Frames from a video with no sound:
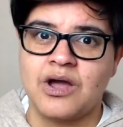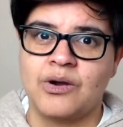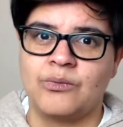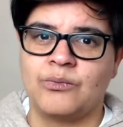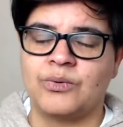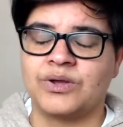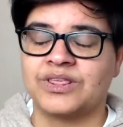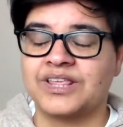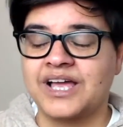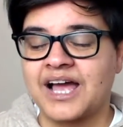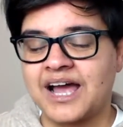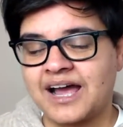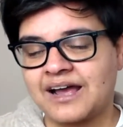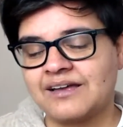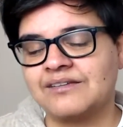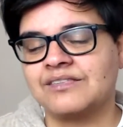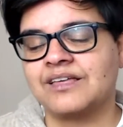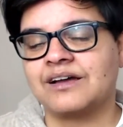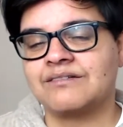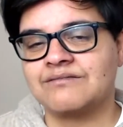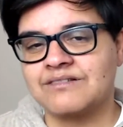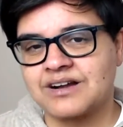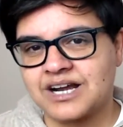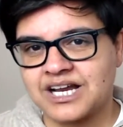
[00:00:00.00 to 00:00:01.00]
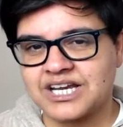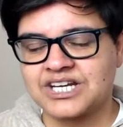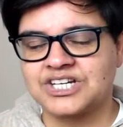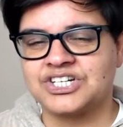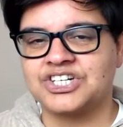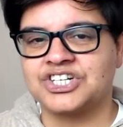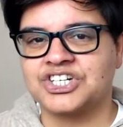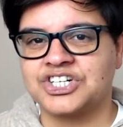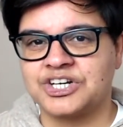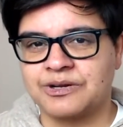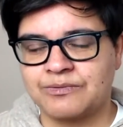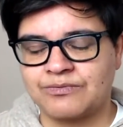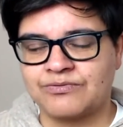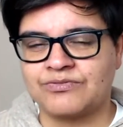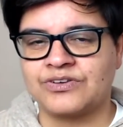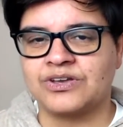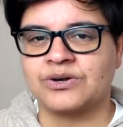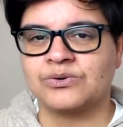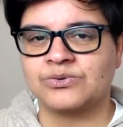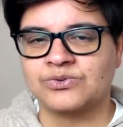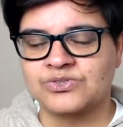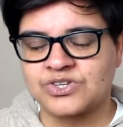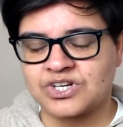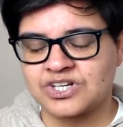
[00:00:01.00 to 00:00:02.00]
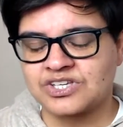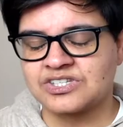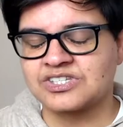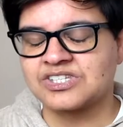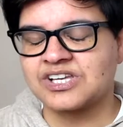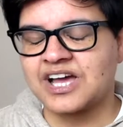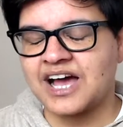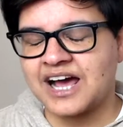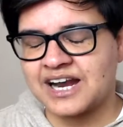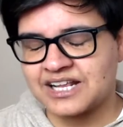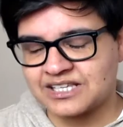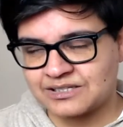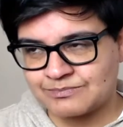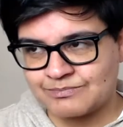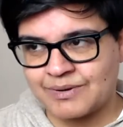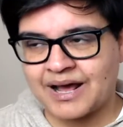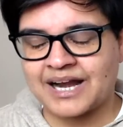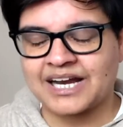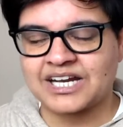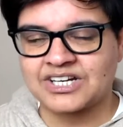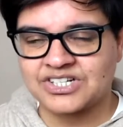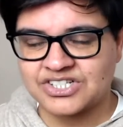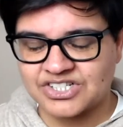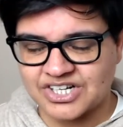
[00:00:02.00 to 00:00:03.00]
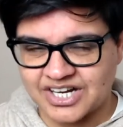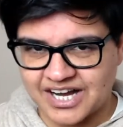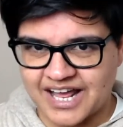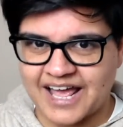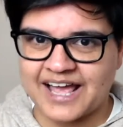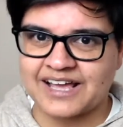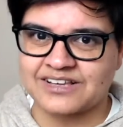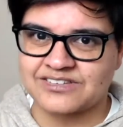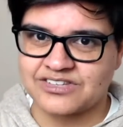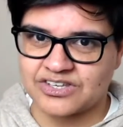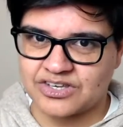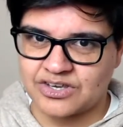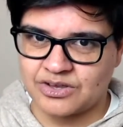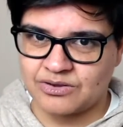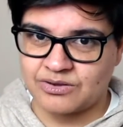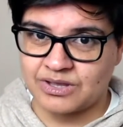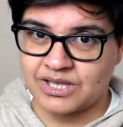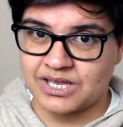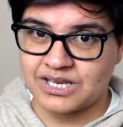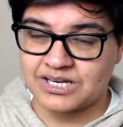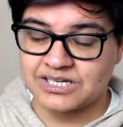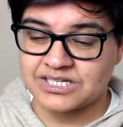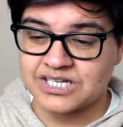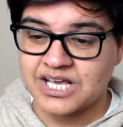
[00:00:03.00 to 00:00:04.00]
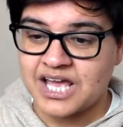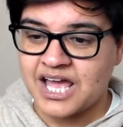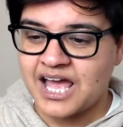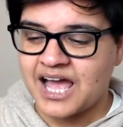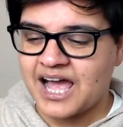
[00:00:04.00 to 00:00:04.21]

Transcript: with how that relationship feels and is managed and executed.